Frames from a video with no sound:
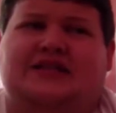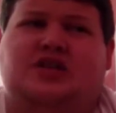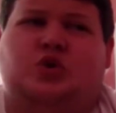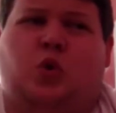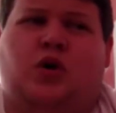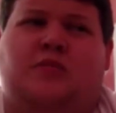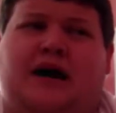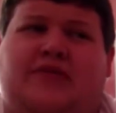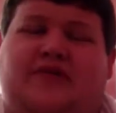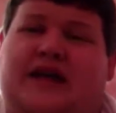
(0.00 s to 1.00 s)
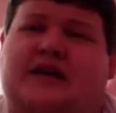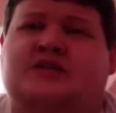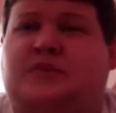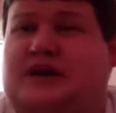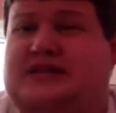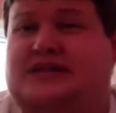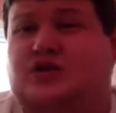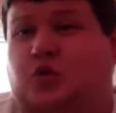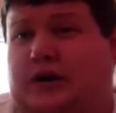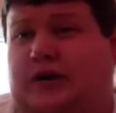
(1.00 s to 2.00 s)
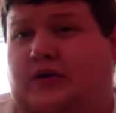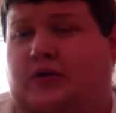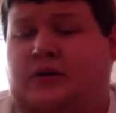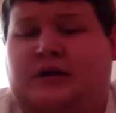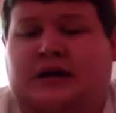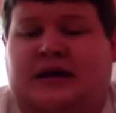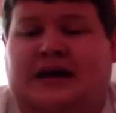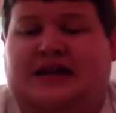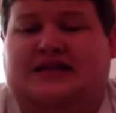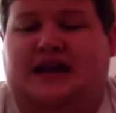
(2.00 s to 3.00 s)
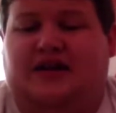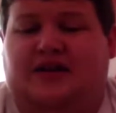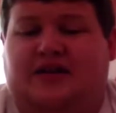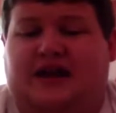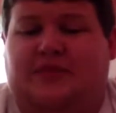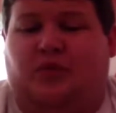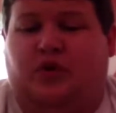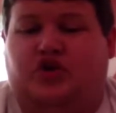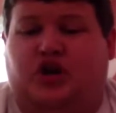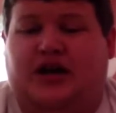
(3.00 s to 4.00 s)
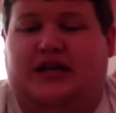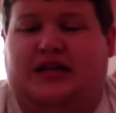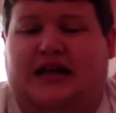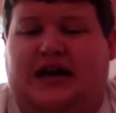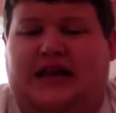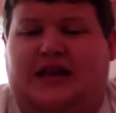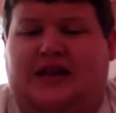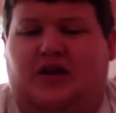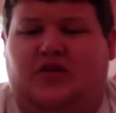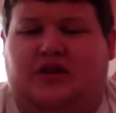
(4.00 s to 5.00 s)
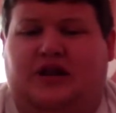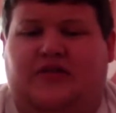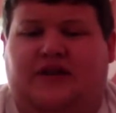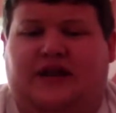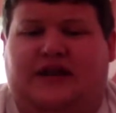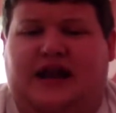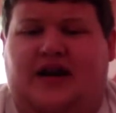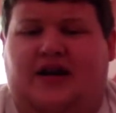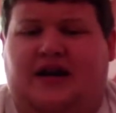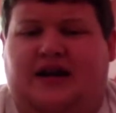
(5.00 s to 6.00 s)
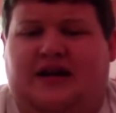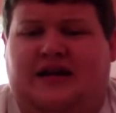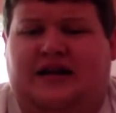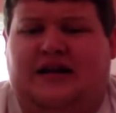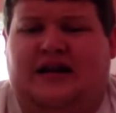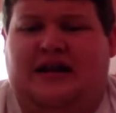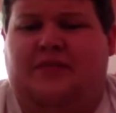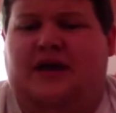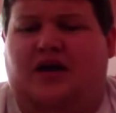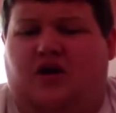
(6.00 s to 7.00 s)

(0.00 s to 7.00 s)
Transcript: adored by fans because he's real. His character that he portrayed a lot, you know, the loving, caring Hitman